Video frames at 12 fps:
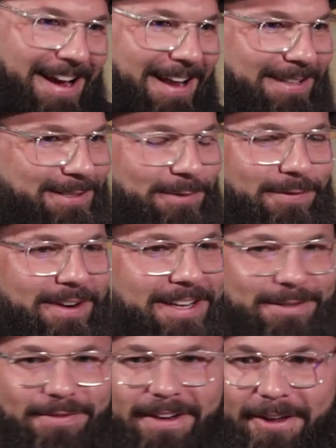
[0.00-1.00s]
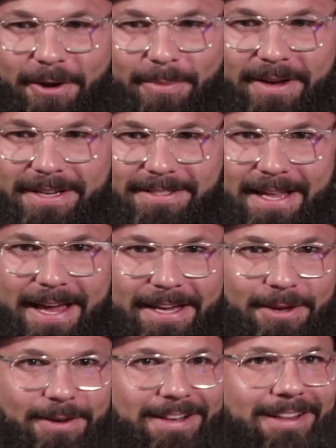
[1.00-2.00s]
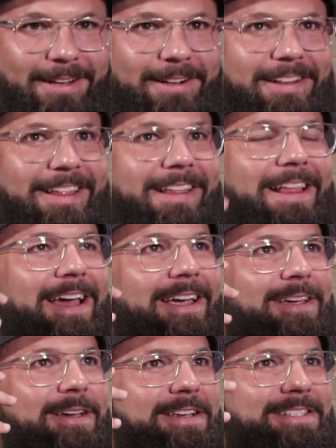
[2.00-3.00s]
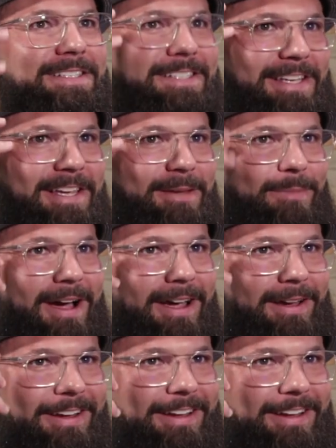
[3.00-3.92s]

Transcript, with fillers: It is the funniest video because like you could literally like see my